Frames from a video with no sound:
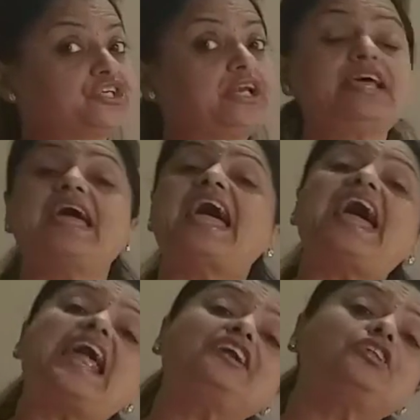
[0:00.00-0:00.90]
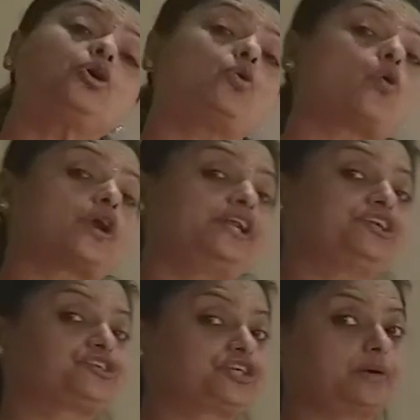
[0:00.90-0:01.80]
and the
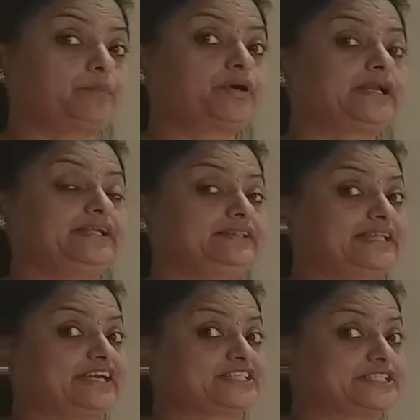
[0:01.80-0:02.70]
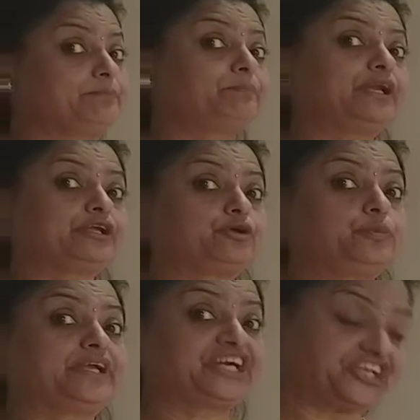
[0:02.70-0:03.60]
coordination number in that simple
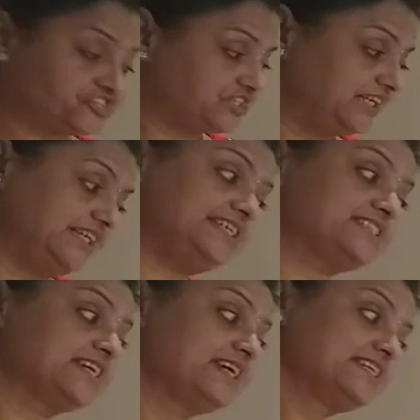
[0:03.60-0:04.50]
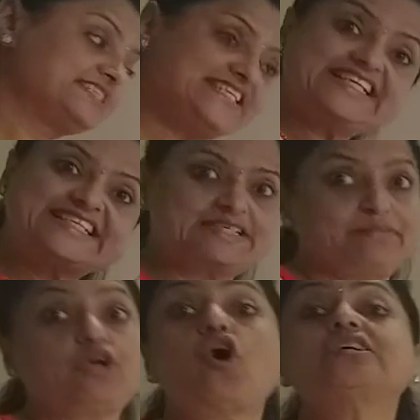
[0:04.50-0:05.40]
cubic crystal is 6,
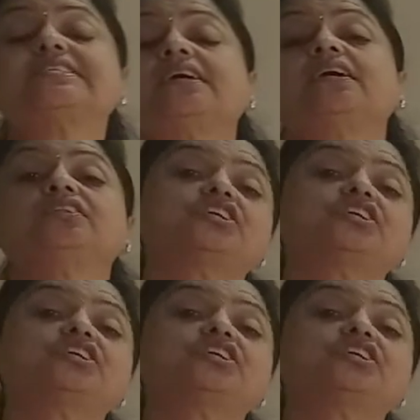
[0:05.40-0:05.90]
because the